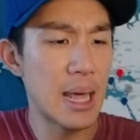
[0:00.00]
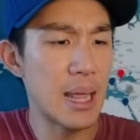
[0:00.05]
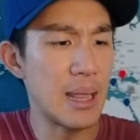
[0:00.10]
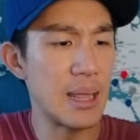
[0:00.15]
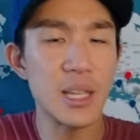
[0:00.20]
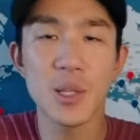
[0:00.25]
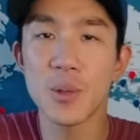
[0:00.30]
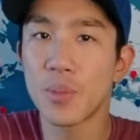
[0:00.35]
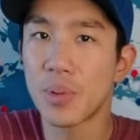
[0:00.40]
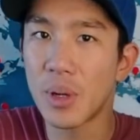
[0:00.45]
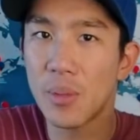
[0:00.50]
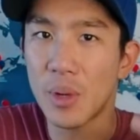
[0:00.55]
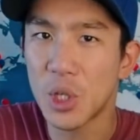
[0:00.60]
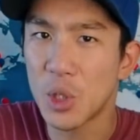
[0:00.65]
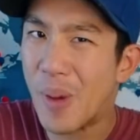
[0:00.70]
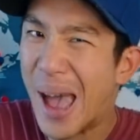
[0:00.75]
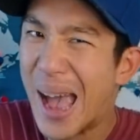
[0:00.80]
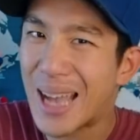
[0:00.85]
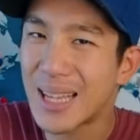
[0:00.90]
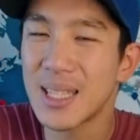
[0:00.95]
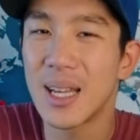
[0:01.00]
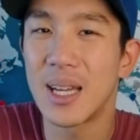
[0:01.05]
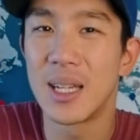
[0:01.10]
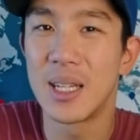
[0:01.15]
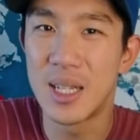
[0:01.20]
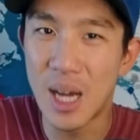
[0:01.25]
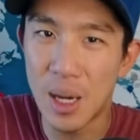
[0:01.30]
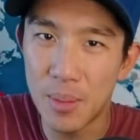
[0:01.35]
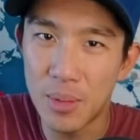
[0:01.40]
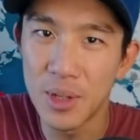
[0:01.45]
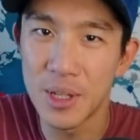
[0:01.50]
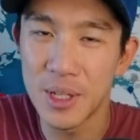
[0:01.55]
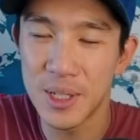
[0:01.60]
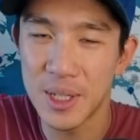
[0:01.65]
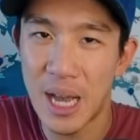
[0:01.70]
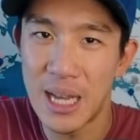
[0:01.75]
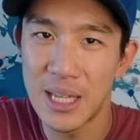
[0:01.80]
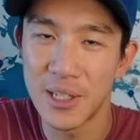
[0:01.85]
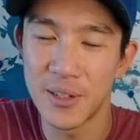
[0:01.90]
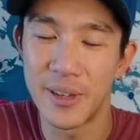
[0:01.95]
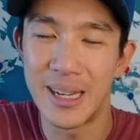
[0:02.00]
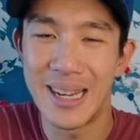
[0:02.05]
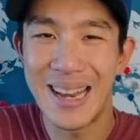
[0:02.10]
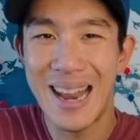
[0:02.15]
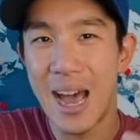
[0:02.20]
this pretty much packs double the size of it.